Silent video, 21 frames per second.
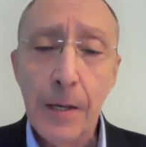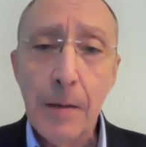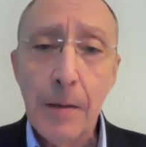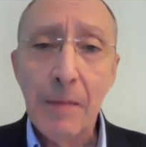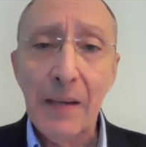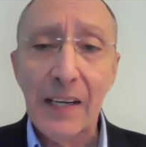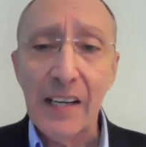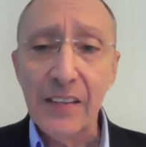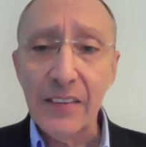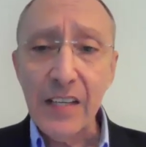
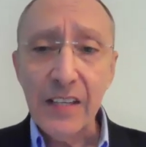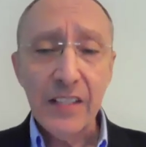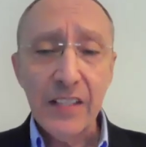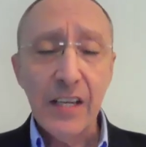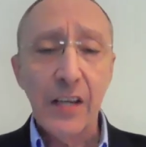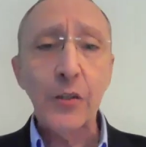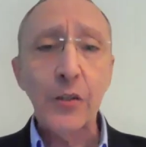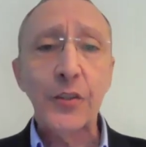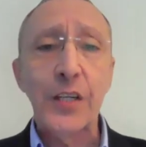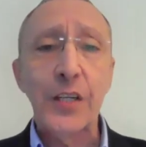And I think the
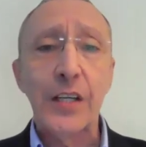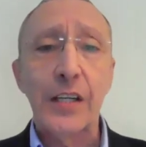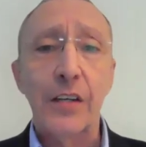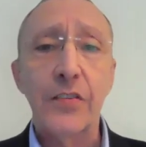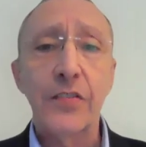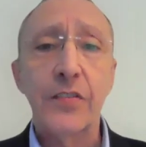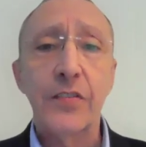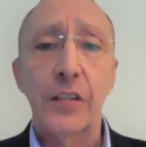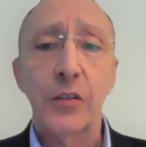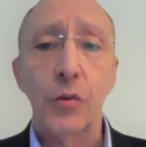other thing
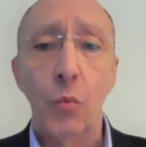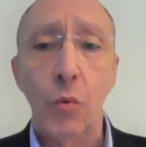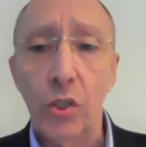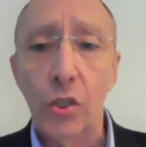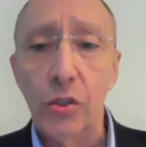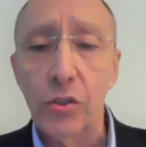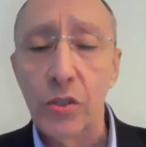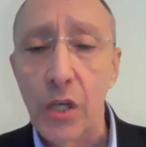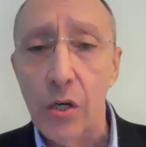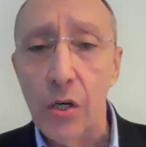is that the
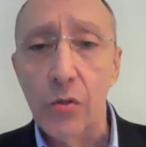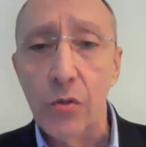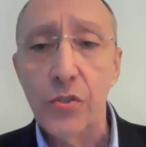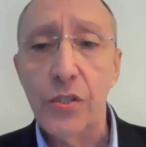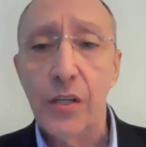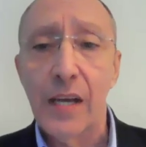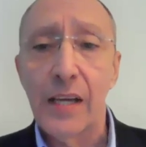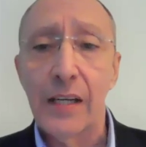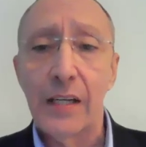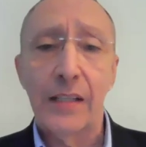world
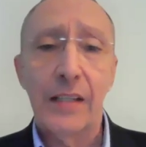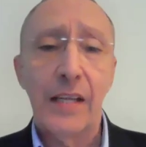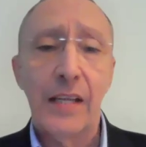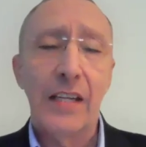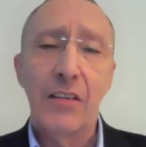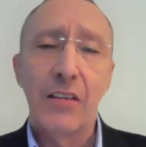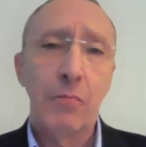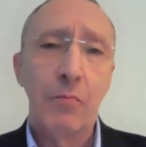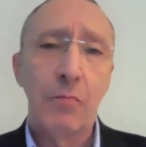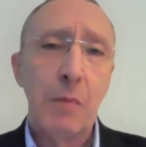knows, and
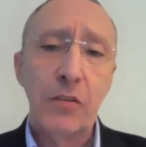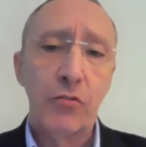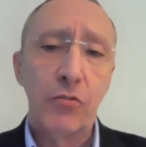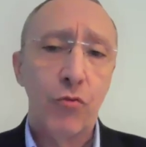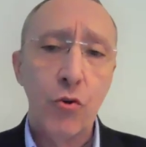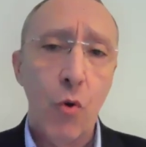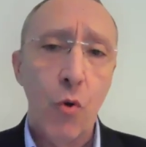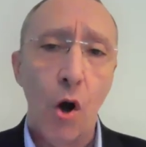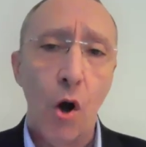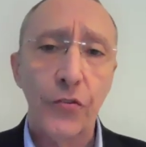it's been
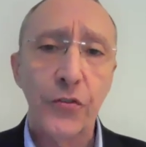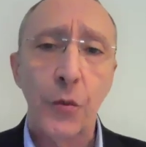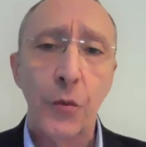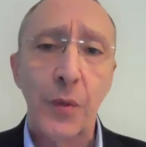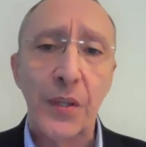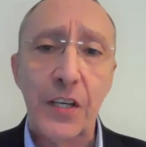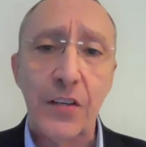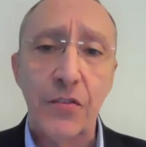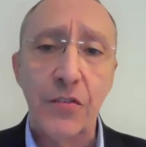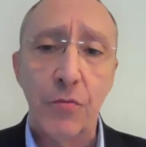true also
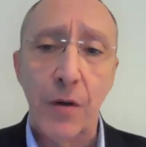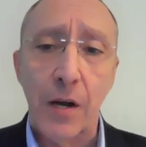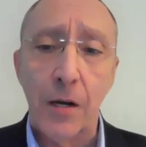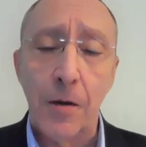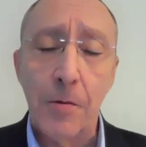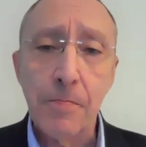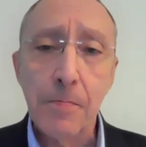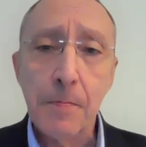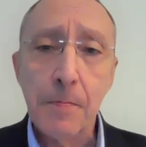with Israel,